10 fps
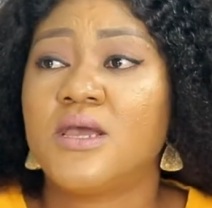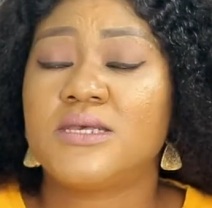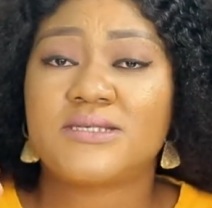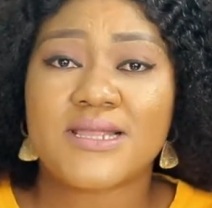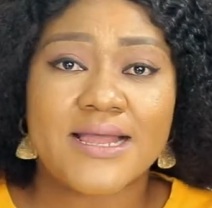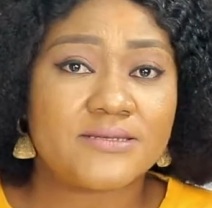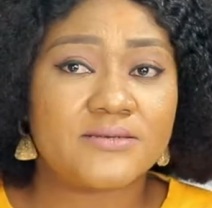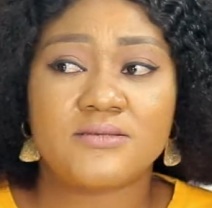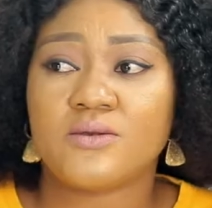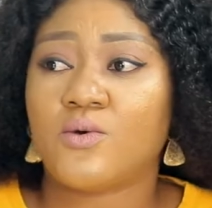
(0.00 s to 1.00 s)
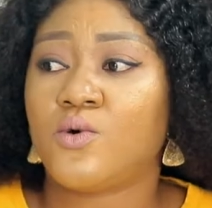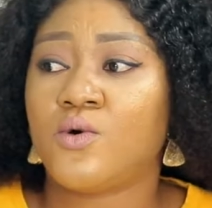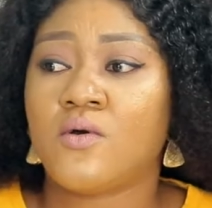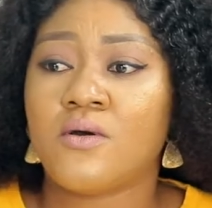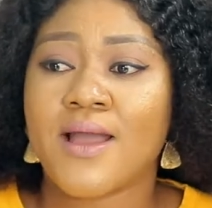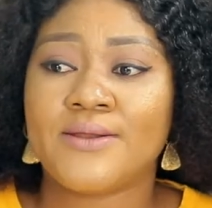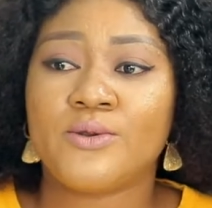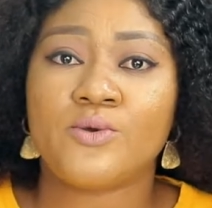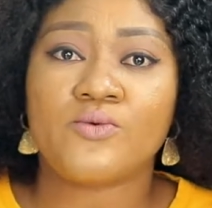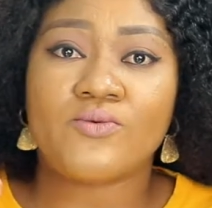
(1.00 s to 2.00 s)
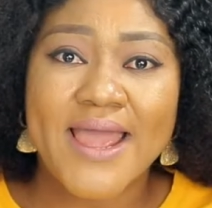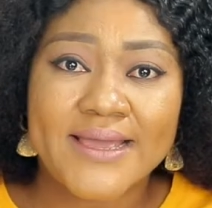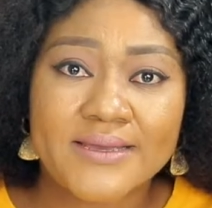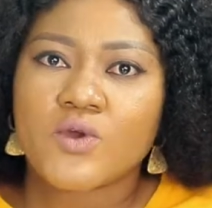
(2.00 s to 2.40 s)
status or, I don't know, rank.